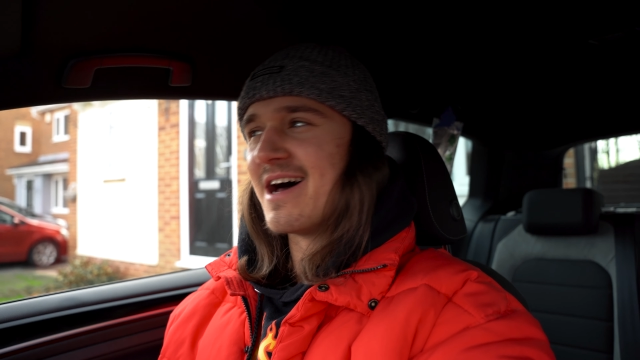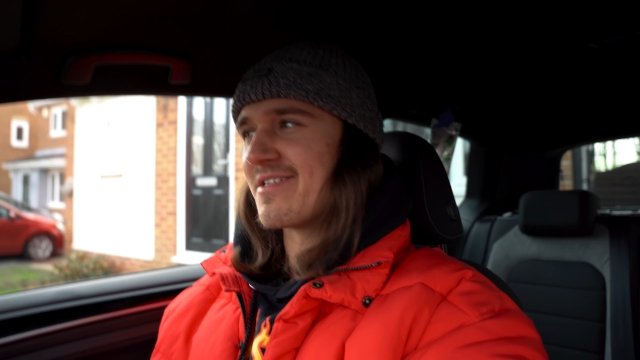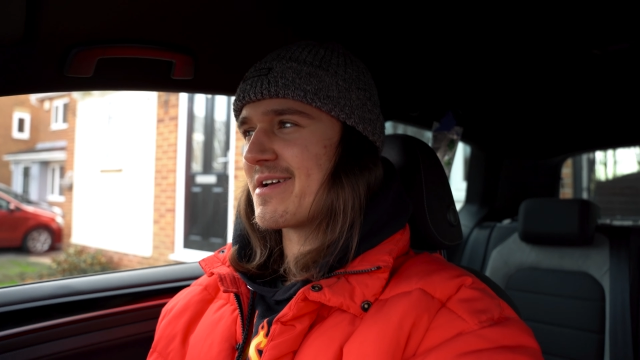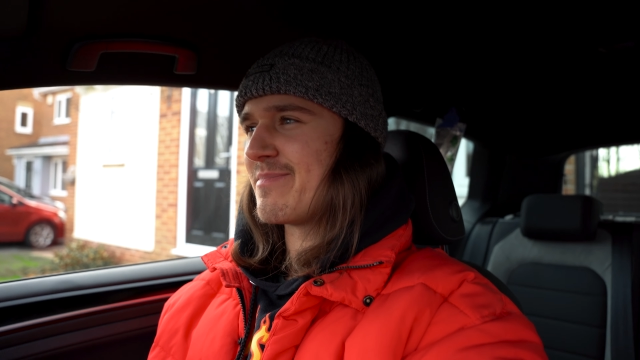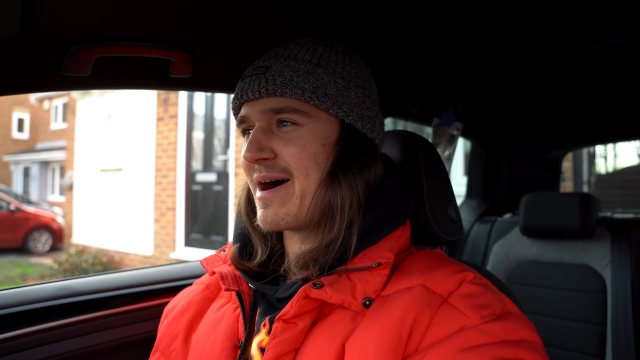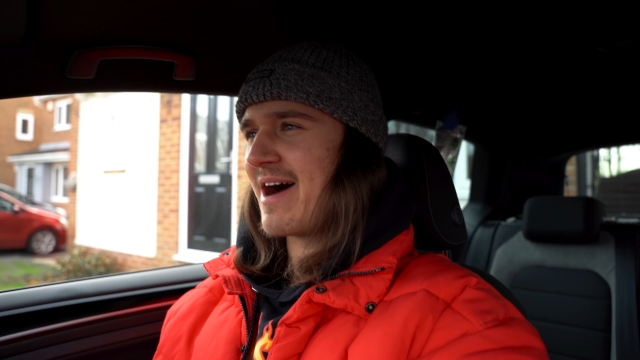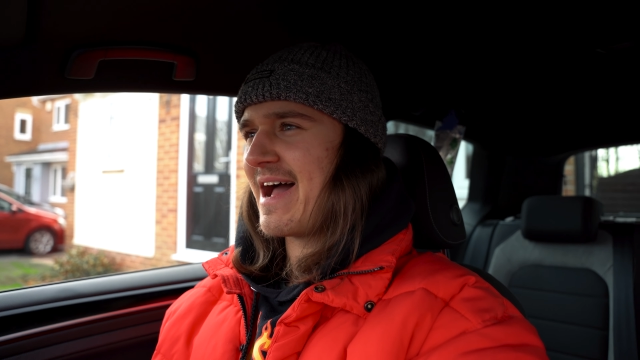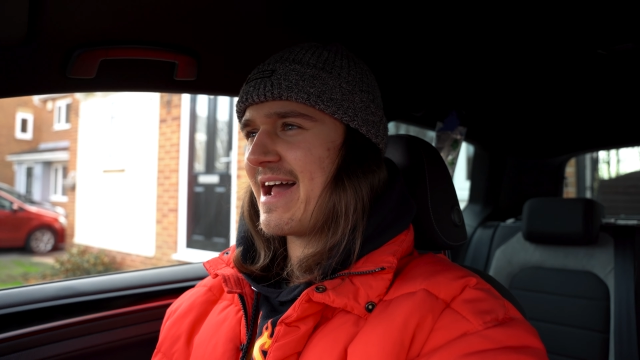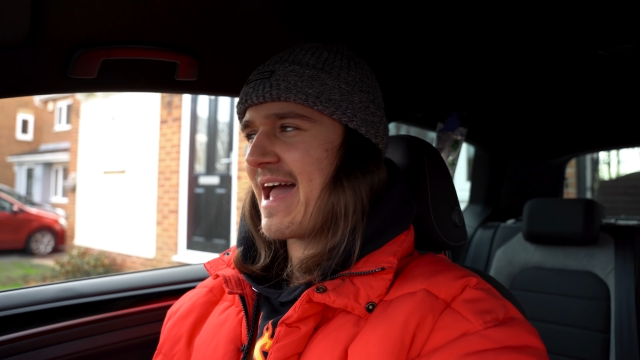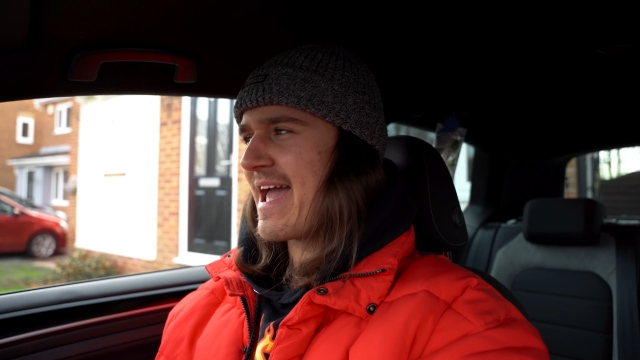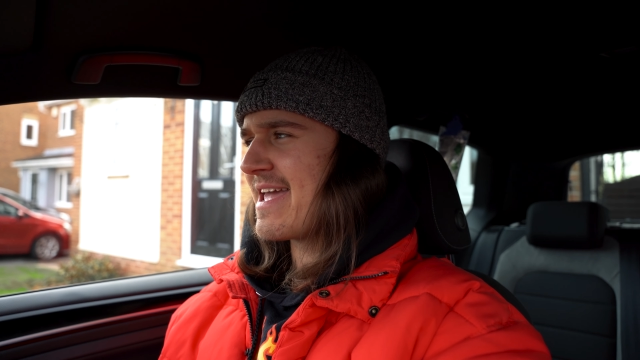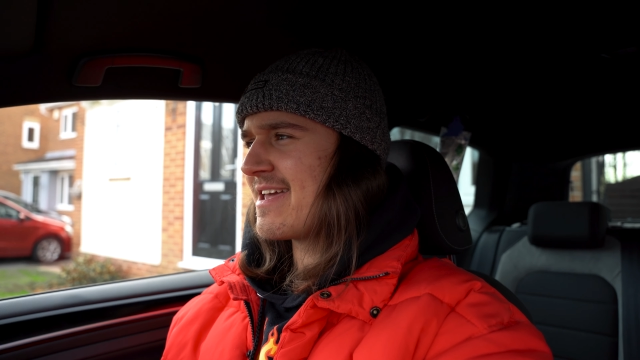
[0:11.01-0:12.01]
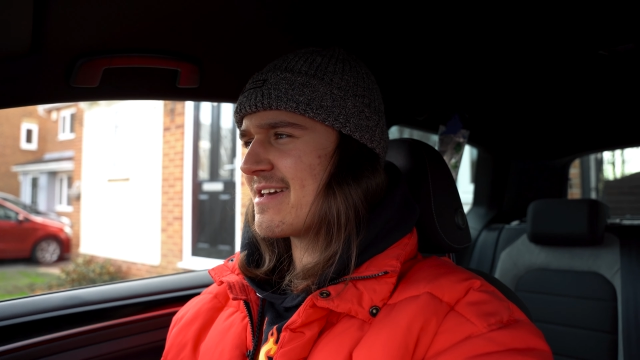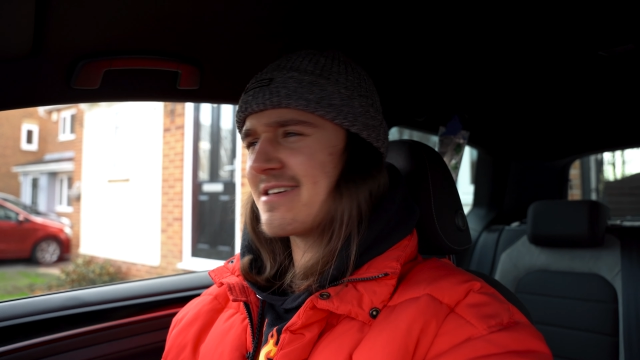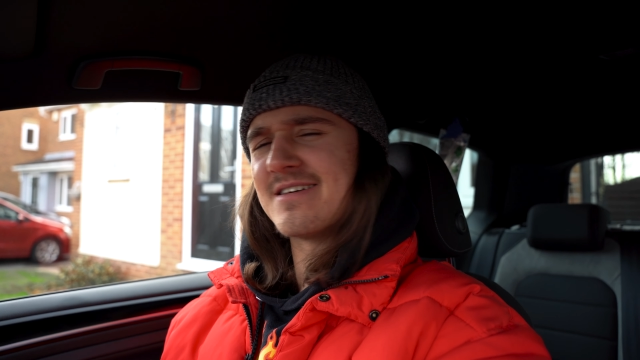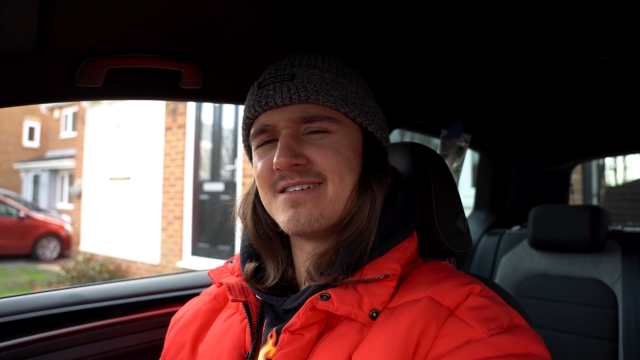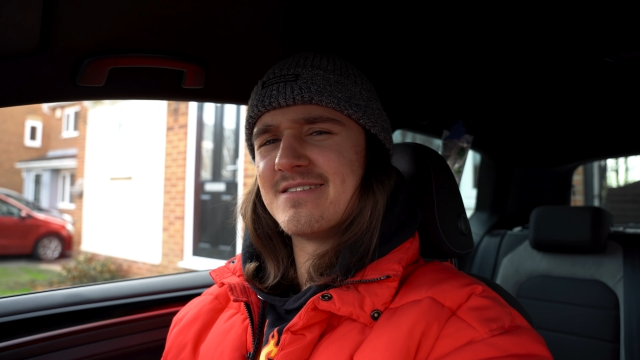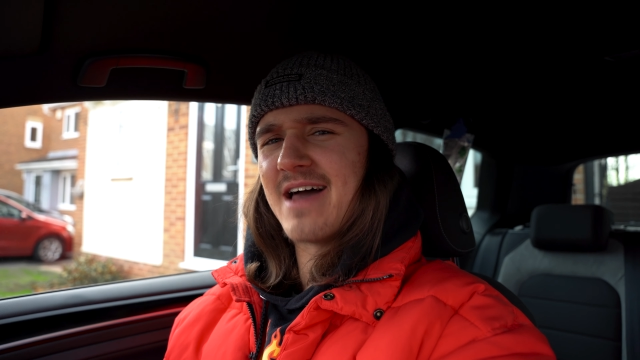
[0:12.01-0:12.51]
I think about eight,
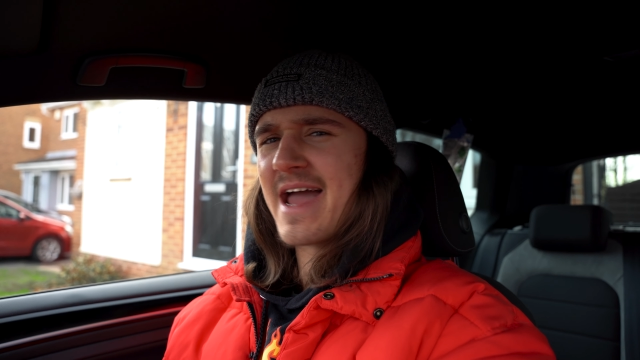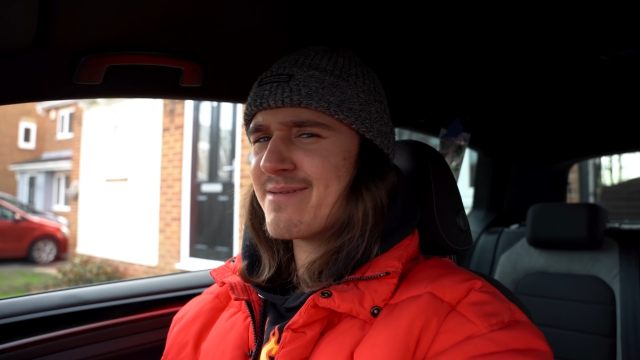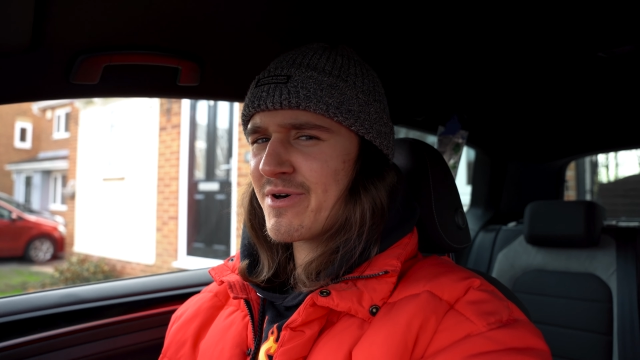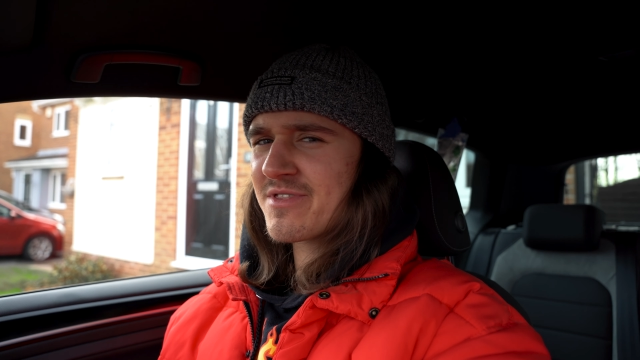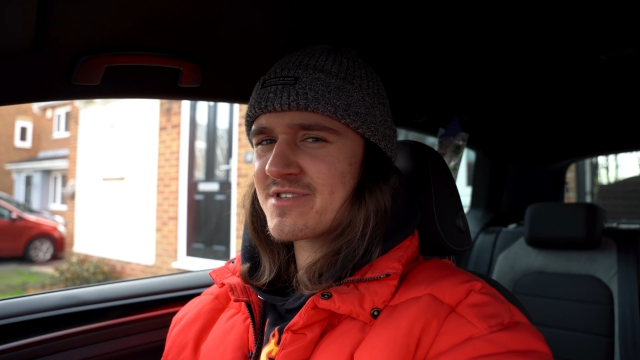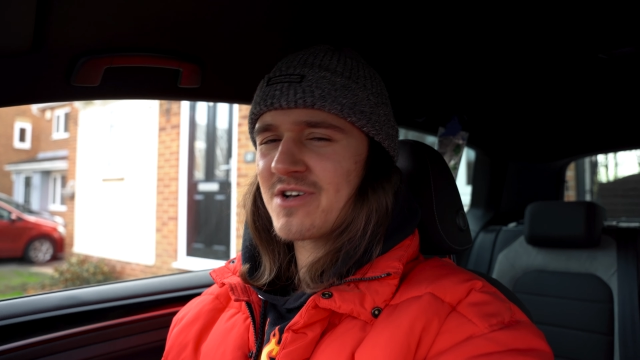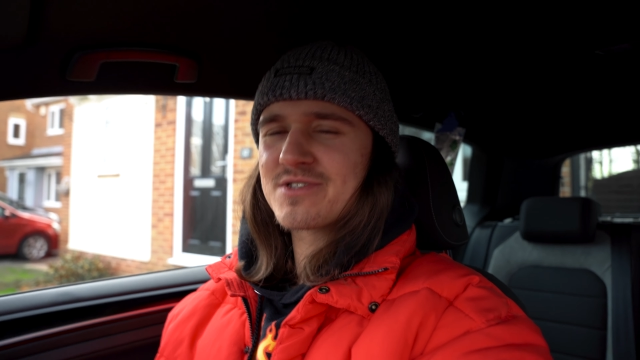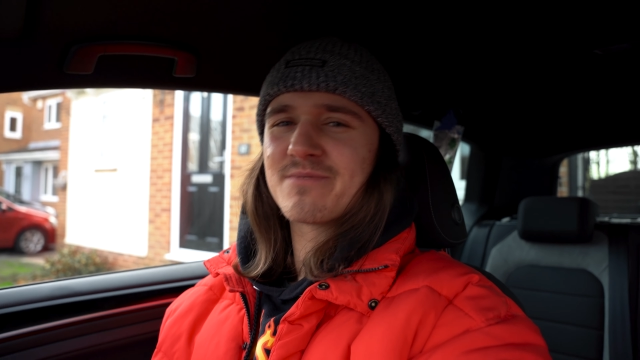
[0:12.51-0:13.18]
eight months or